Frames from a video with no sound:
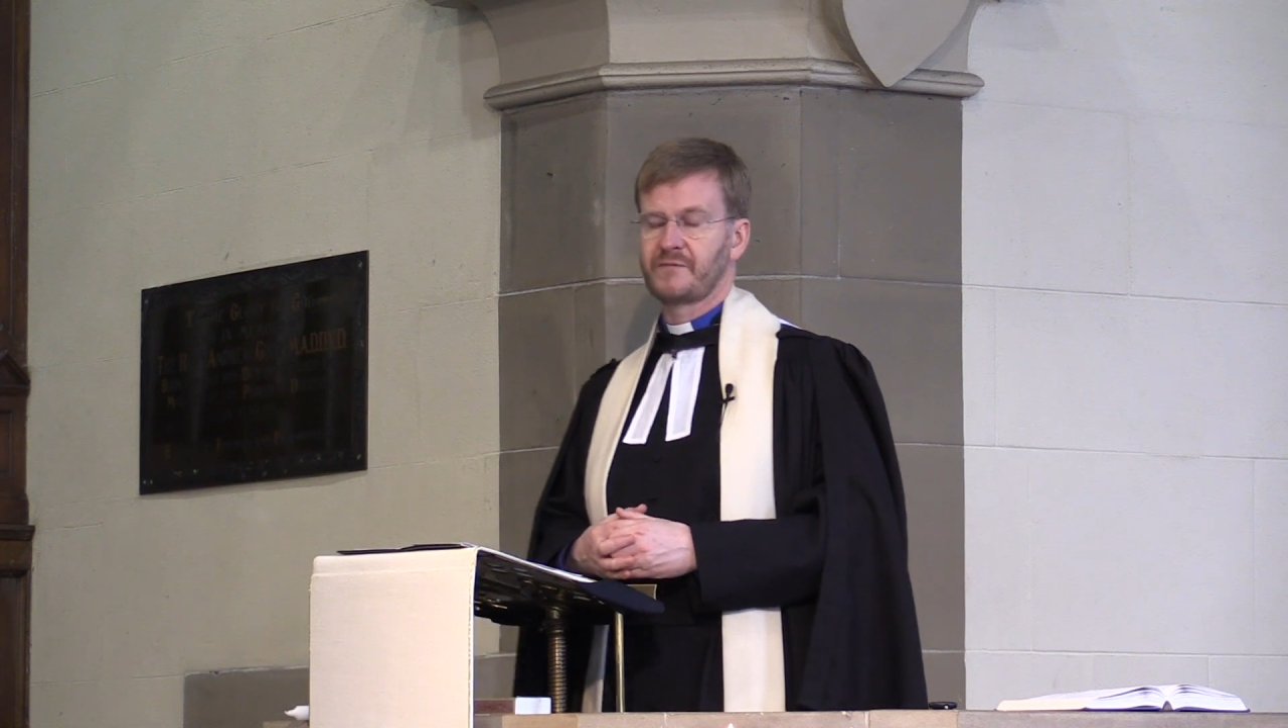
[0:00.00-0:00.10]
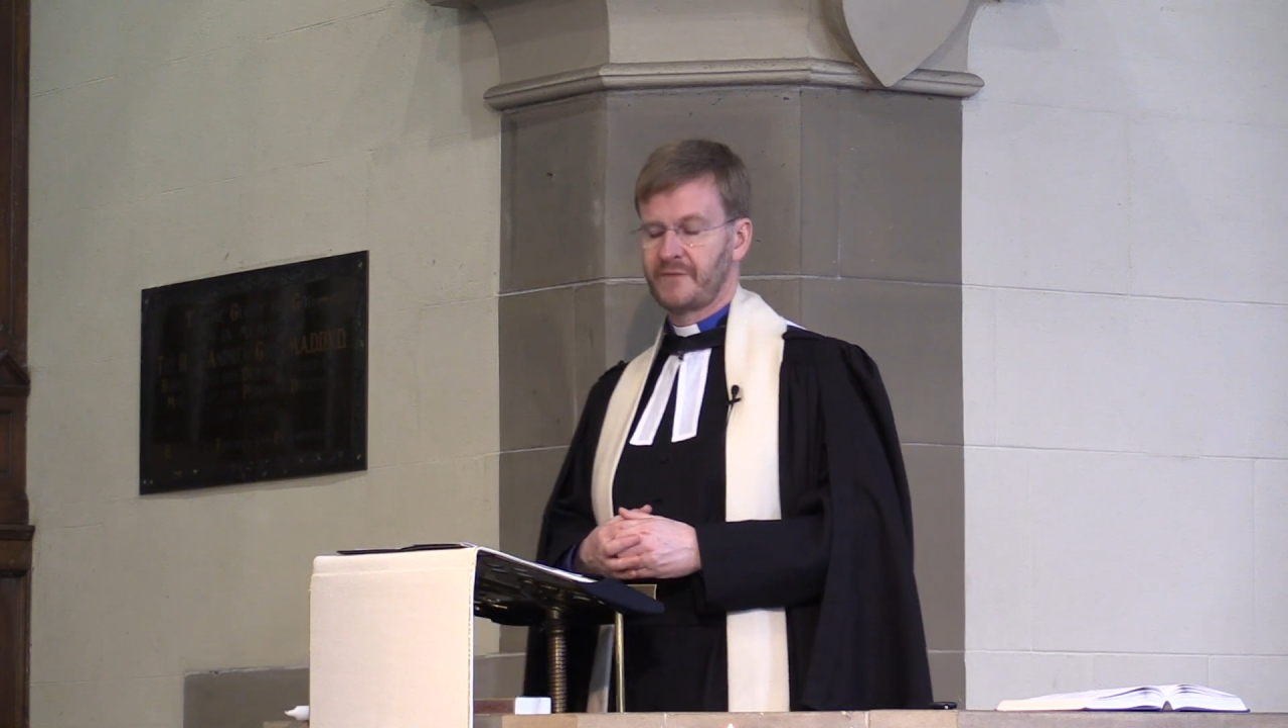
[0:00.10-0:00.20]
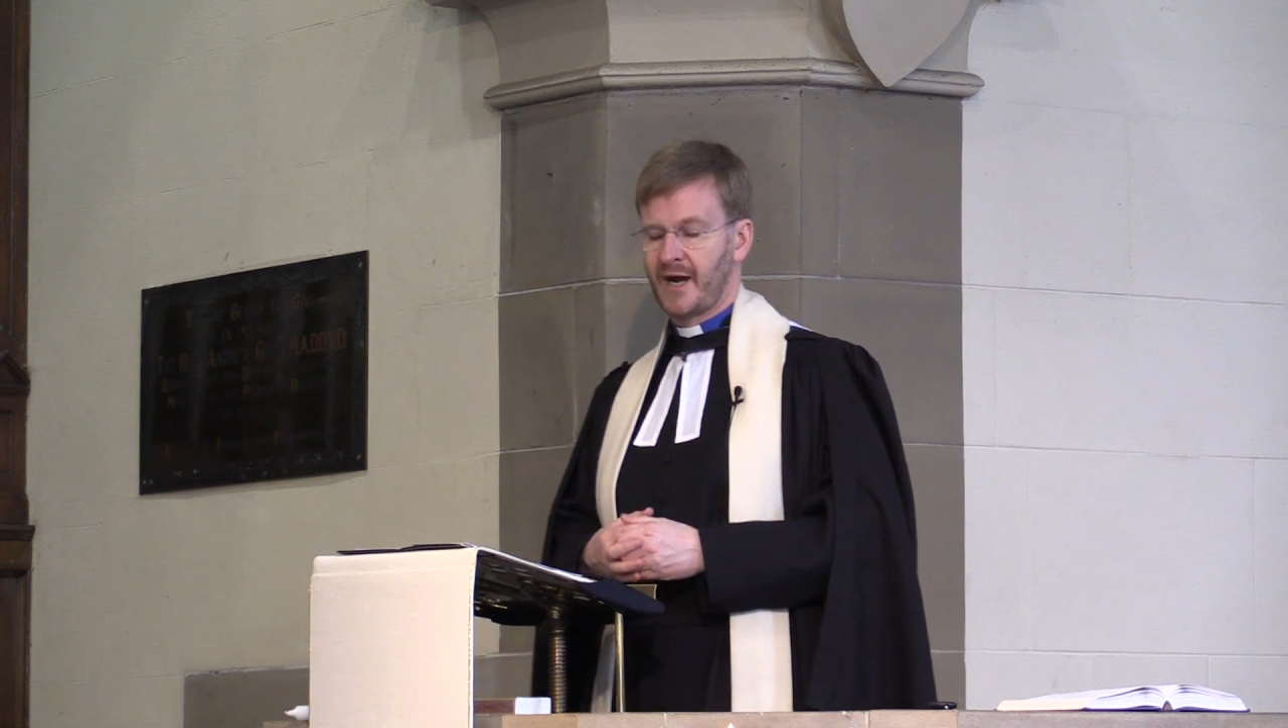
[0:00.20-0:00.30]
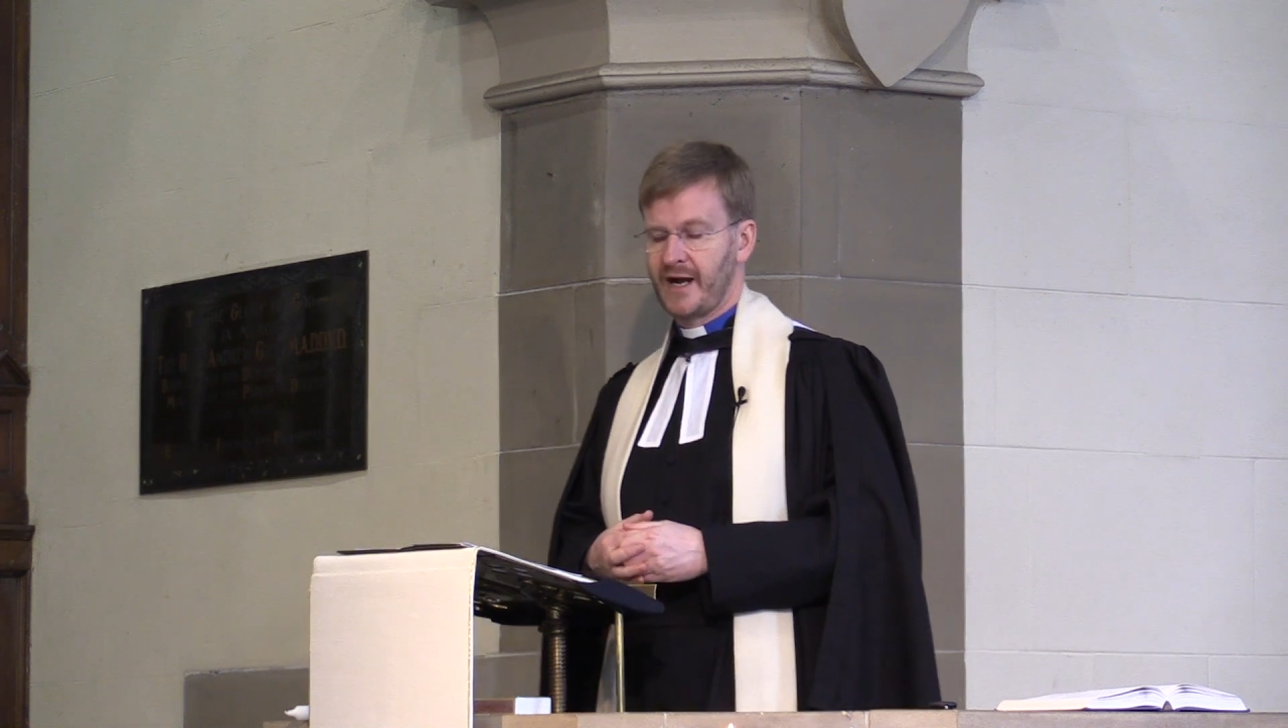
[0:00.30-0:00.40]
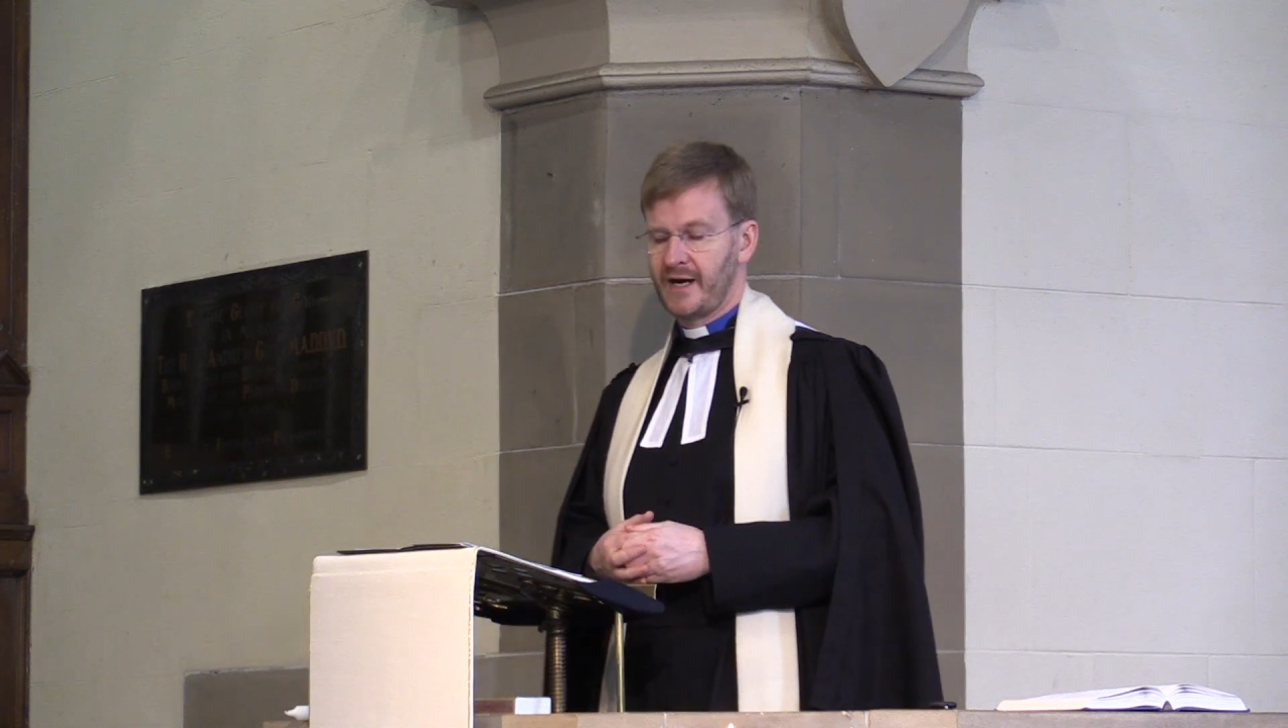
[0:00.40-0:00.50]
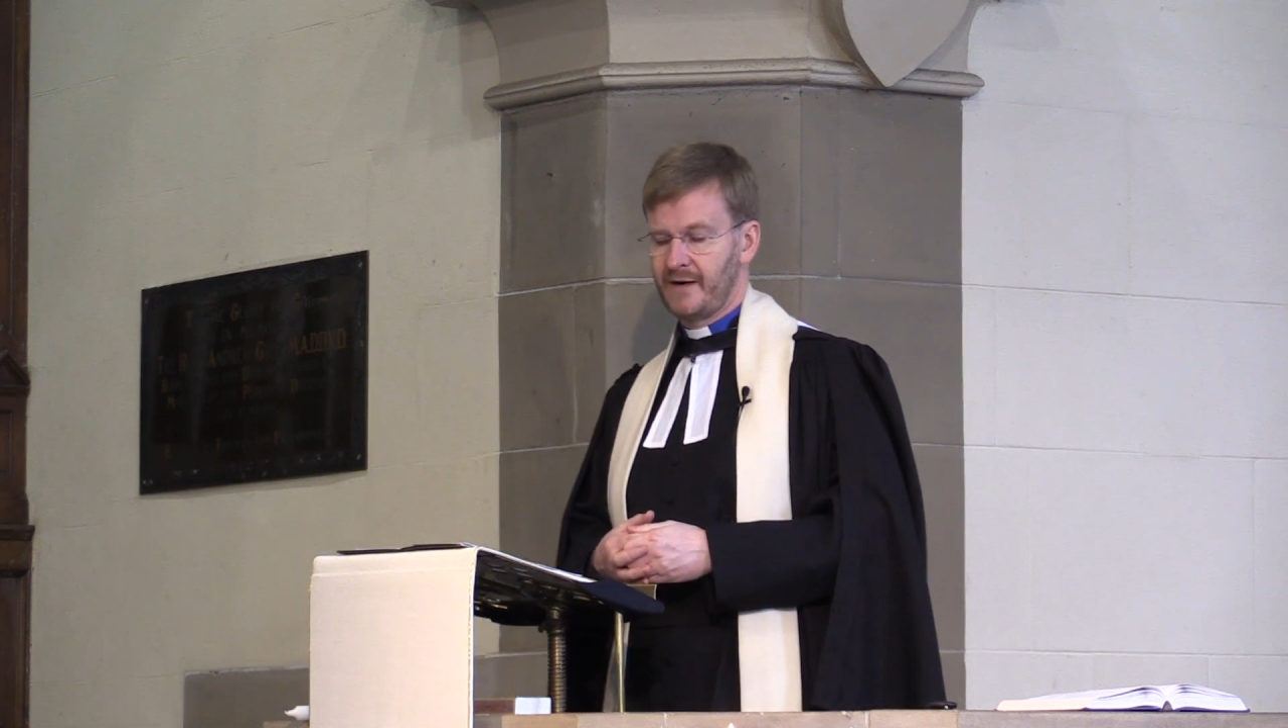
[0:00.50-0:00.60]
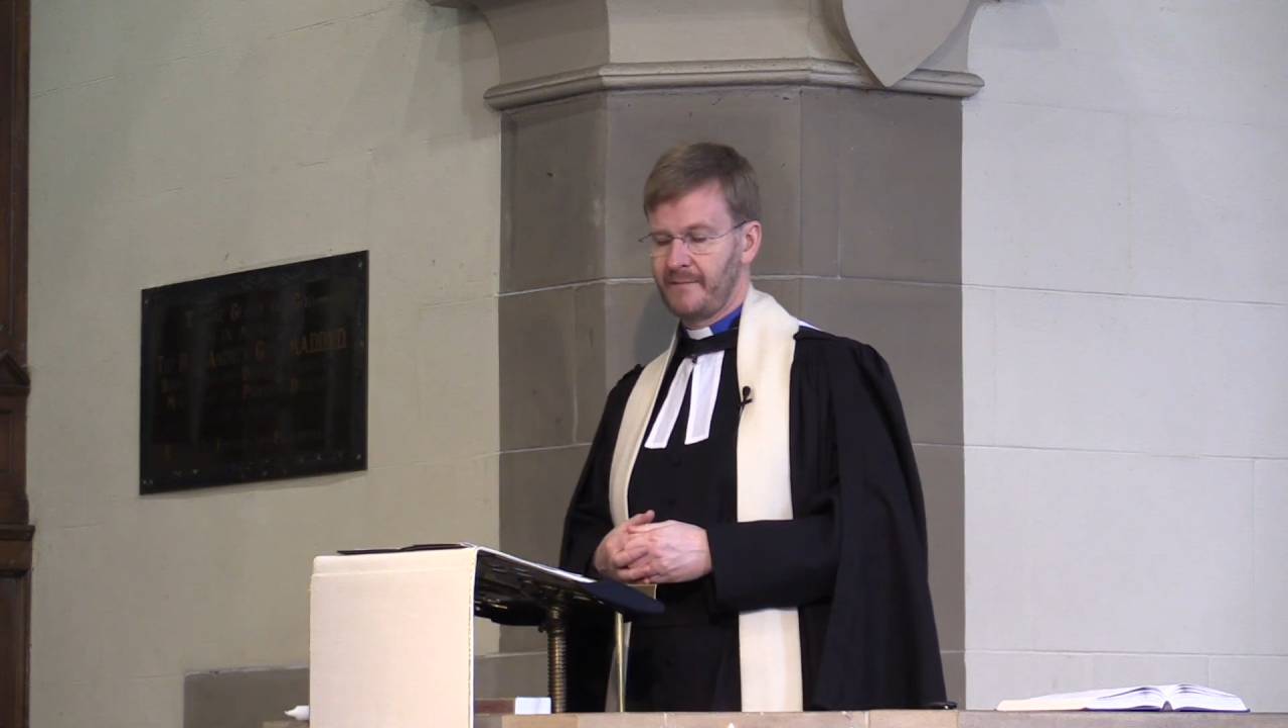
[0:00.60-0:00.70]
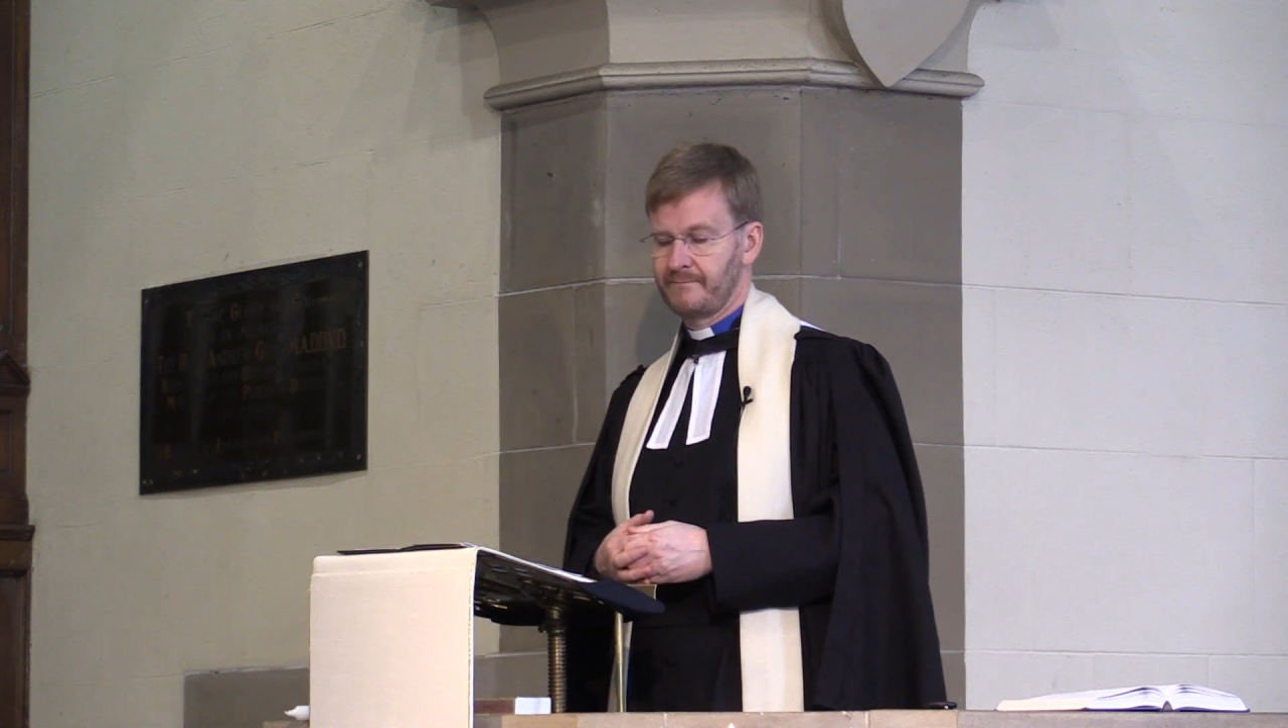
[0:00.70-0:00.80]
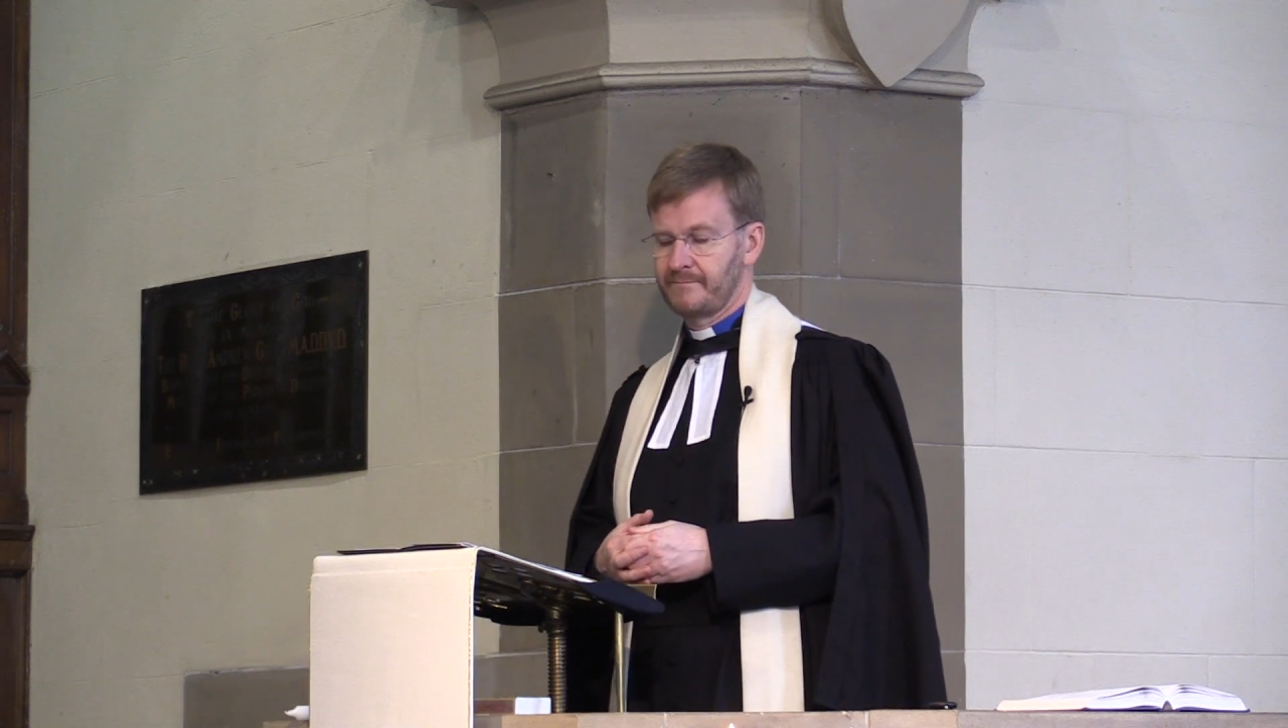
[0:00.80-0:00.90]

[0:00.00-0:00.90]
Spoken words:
fire